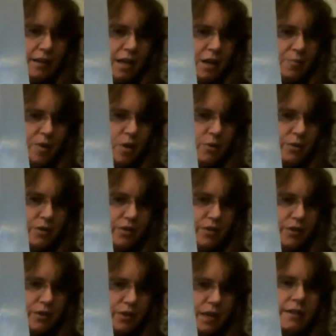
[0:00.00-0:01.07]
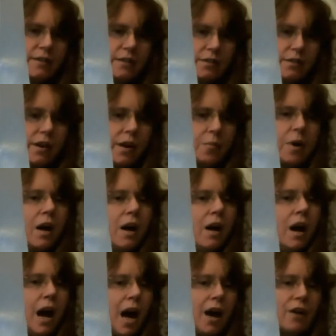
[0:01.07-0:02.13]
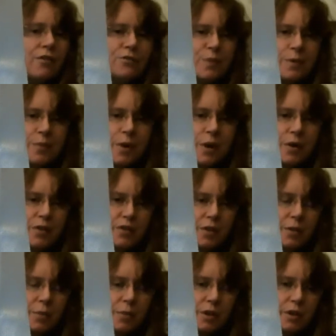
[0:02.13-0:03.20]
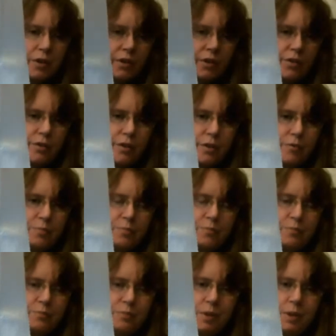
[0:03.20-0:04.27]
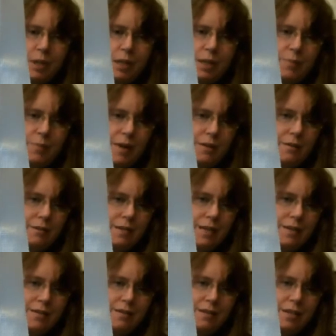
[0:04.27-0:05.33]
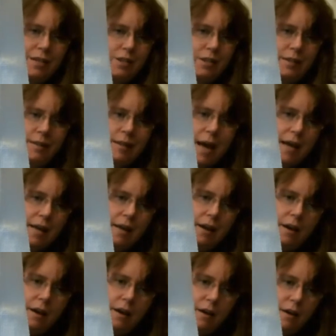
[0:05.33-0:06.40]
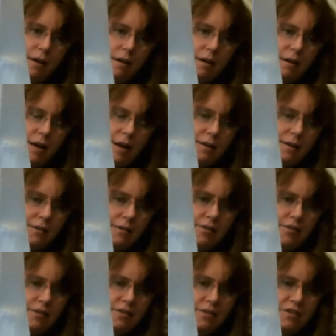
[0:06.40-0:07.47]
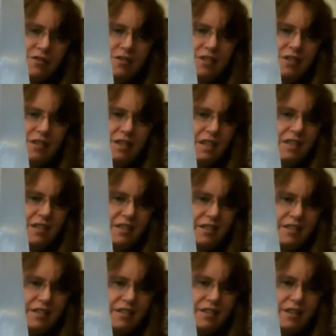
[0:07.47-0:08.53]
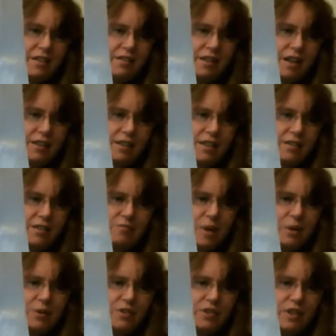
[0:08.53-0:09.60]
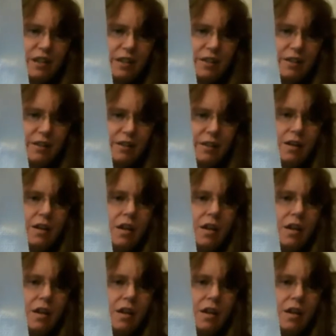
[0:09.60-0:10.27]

I post on Instagram. I haven't been posting because I've put in about 10 stitches a day and you just couldn't see anything, so I didn't post anything.